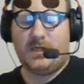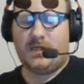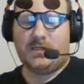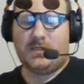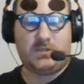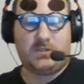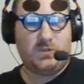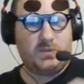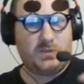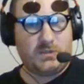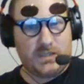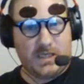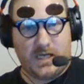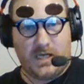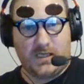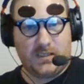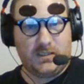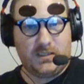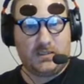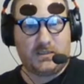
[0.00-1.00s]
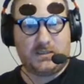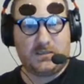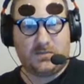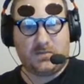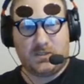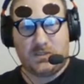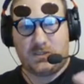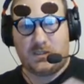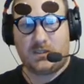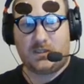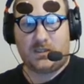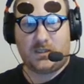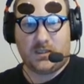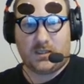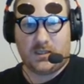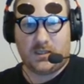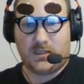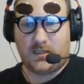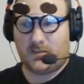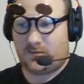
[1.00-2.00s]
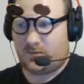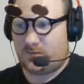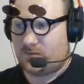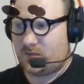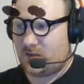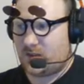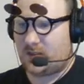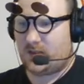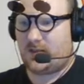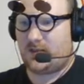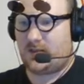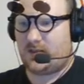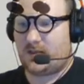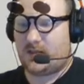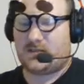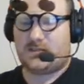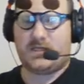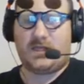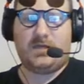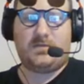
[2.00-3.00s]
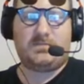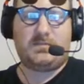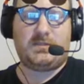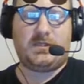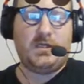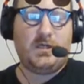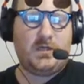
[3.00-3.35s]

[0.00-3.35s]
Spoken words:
She was not any submission attempt